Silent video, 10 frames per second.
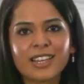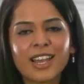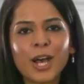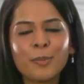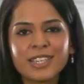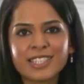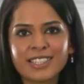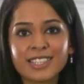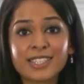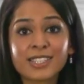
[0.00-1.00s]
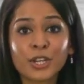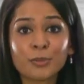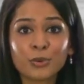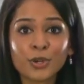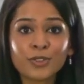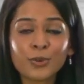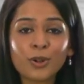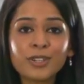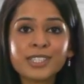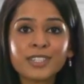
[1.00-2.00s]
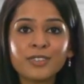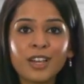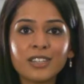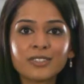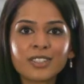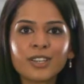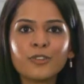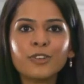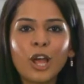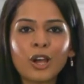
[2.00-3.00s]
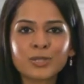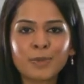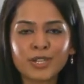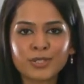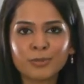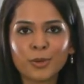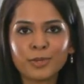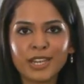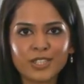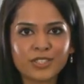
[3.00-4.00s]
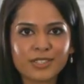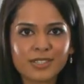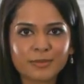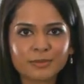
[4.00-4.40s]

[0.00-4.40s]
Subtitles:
helping dentists to improve the quality of life of large patient populations.